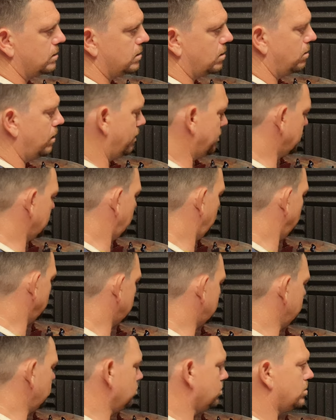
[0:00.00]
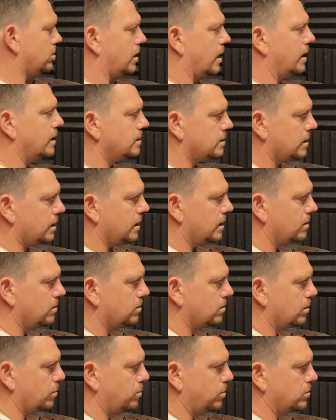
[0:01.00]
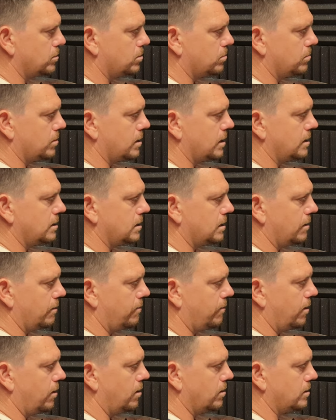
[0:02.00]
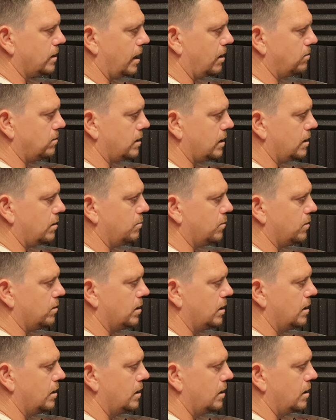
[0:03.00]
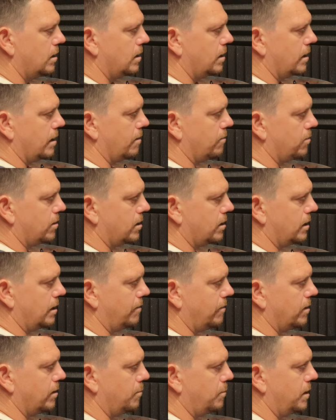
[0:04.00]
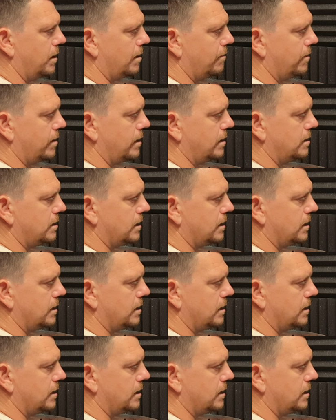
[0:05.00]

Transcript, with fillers: Don't have to go too crazy. I'm going to put some things in the foreground here, but if we can give it a bit of an